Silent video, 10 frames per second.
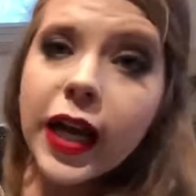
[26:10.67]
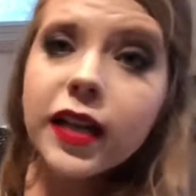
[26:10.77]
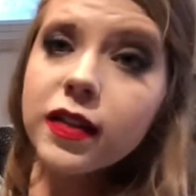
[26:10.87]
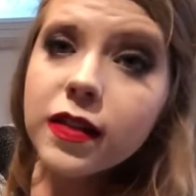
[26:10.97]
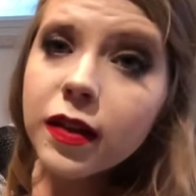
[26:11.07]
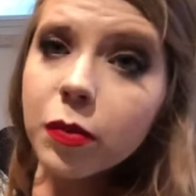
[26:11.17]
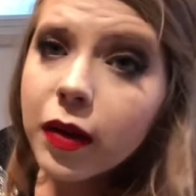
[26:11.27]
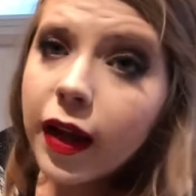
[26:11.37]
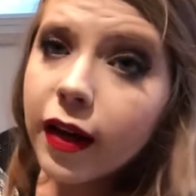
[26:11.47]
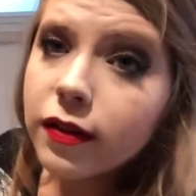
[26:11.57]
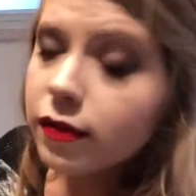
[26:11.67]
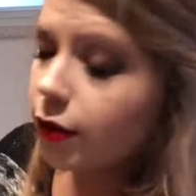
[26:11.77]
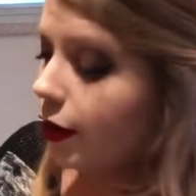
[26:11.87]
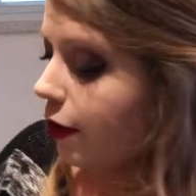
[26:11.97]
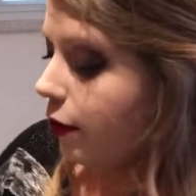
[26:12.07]
Jake doesn't complain,
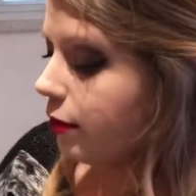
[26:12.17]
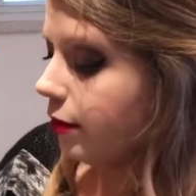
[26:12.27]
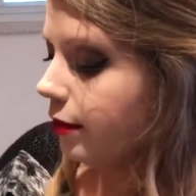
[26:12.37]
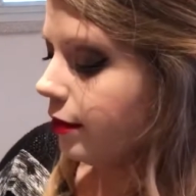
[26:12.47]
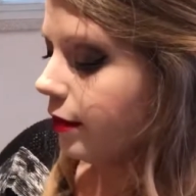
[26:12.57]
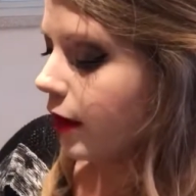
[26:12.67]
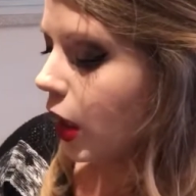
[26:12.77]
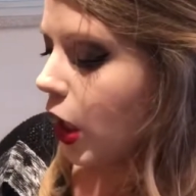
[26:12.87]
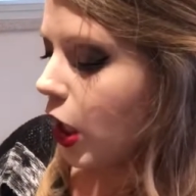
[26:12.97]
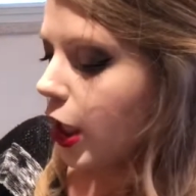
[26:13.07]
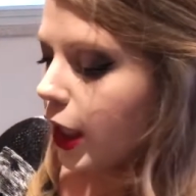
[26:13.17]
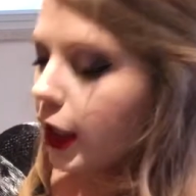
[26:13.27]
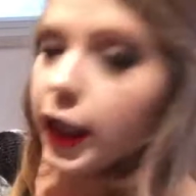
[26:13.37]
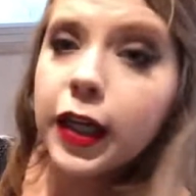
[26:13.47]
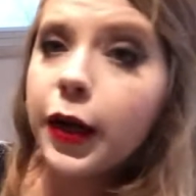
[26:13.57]
so,
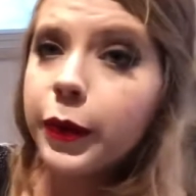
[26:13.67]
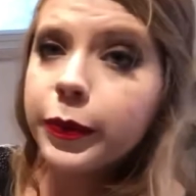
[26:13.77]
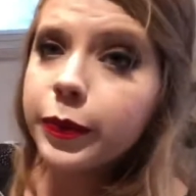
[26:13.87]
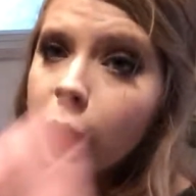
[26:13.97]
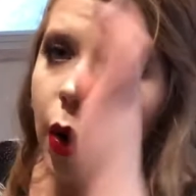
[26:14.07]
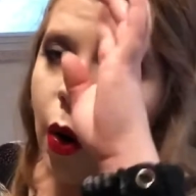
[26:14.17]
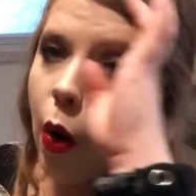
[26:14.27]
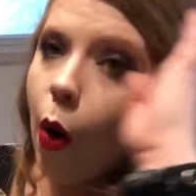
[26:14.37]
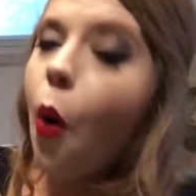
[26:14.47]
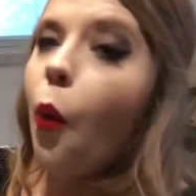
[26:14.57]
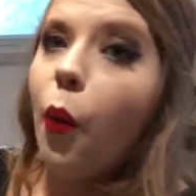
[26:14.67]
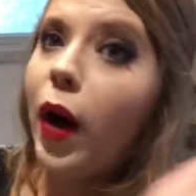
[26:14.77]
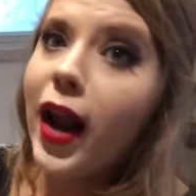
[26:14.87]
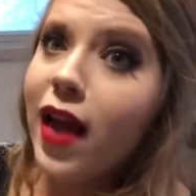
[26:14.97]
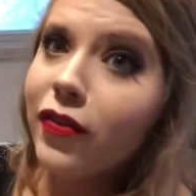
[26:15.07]
you know,
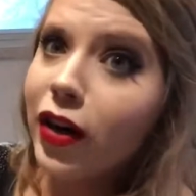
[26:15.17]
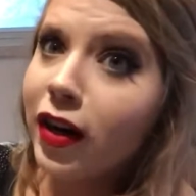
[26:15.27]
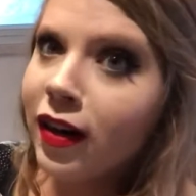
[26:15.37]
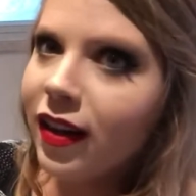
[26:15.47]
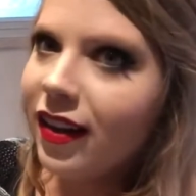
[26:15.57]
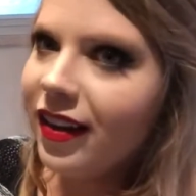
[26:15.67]
whatever.